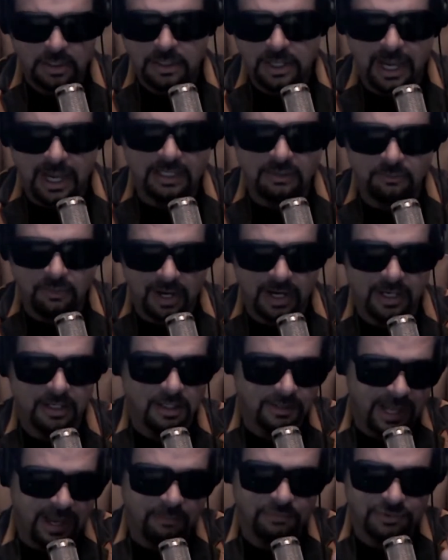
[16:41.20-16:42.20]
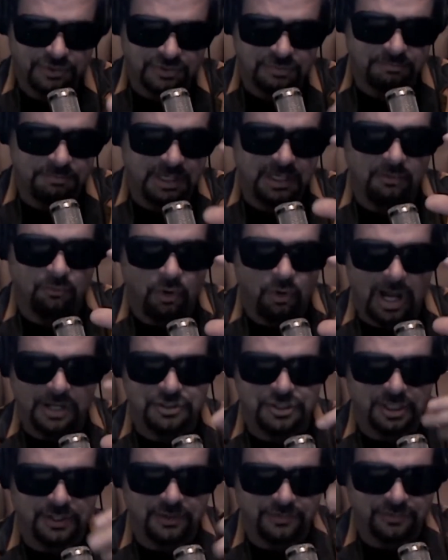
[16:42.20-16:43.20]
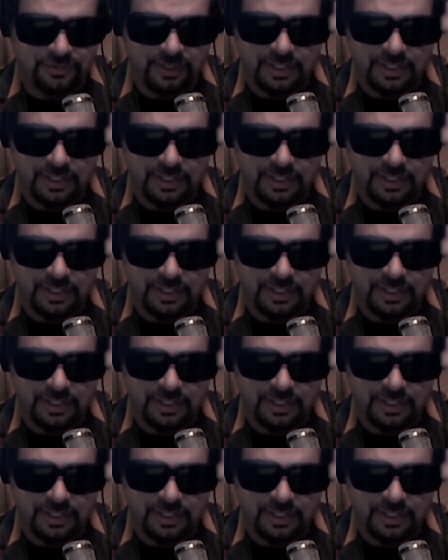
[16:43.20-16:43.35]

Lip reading: Anyway, that was me watching as